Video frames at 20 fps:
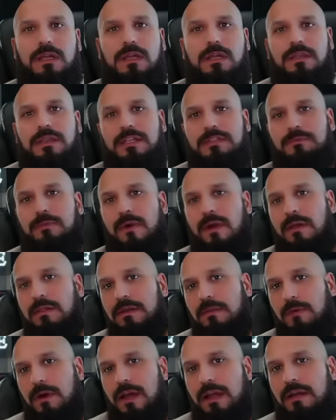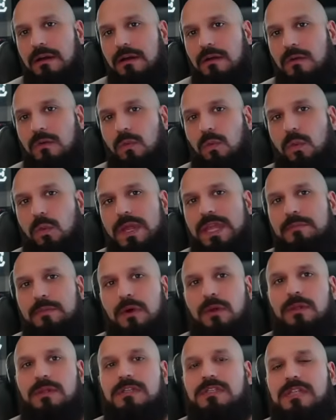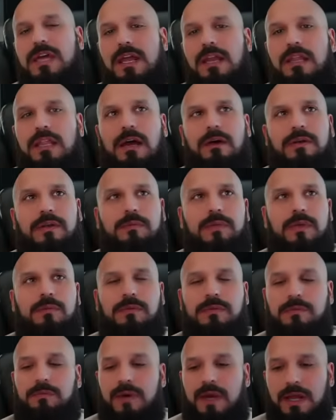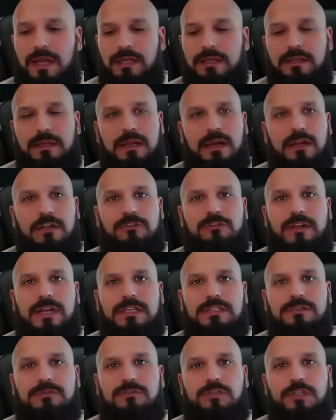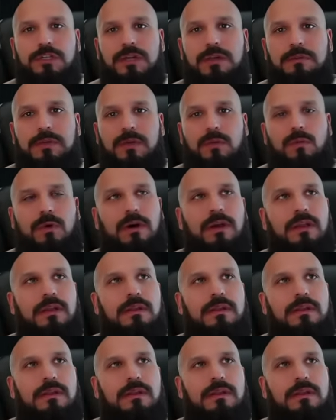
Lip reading: That's probably why Webull is not allowing people to buy contracts of GME1.